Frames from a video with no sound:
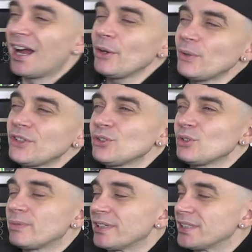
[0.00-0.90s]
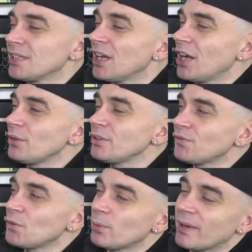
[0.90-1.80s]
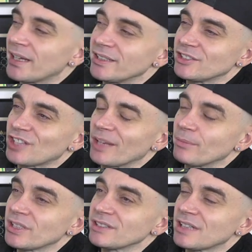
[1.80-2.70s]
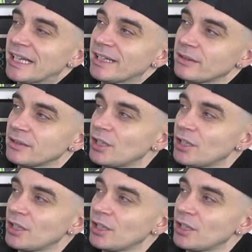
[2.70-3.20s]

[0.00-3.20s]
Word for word: I always or thought about age. this. I always thought about this Chane because, like,